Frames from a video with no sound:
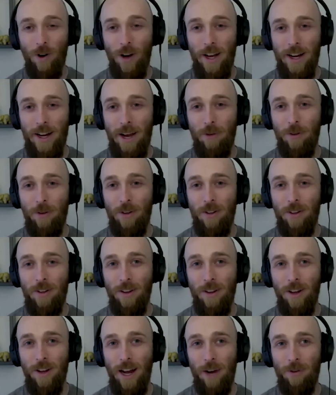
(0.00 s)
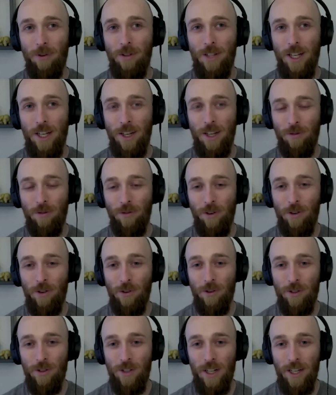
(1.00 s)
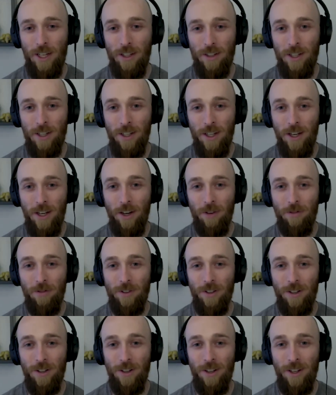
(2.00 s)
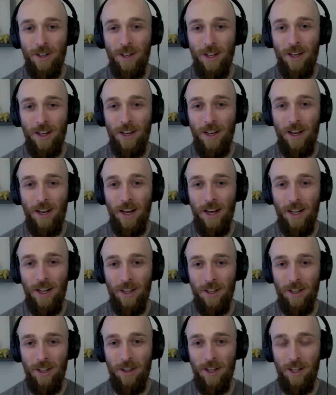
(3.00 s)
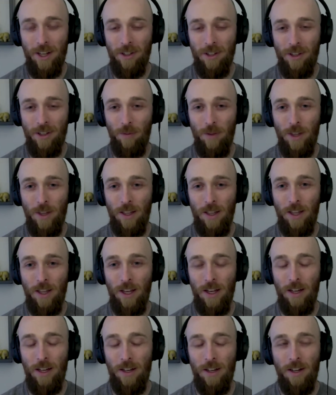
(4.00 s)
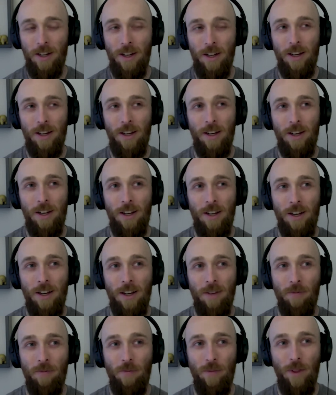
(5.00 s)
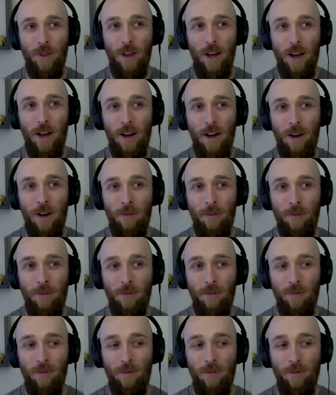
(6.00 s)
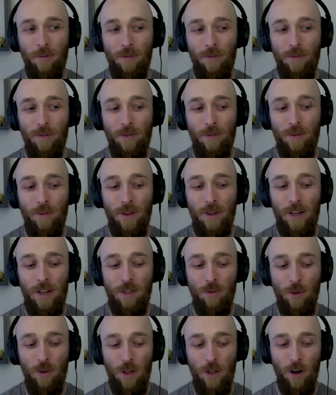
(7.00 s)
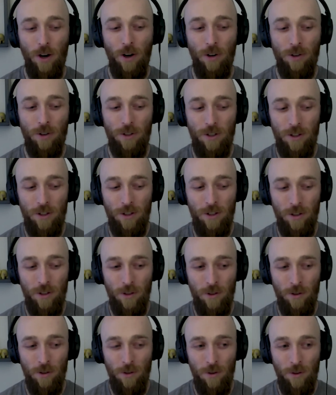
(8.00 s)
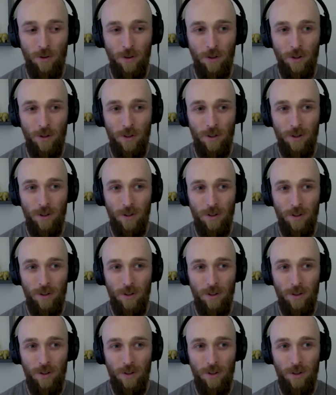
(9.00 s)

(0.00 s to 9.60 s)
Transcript: Well, and I would I would take it further and say it's a gift. Yeah. I think that's something that um it's really hard to do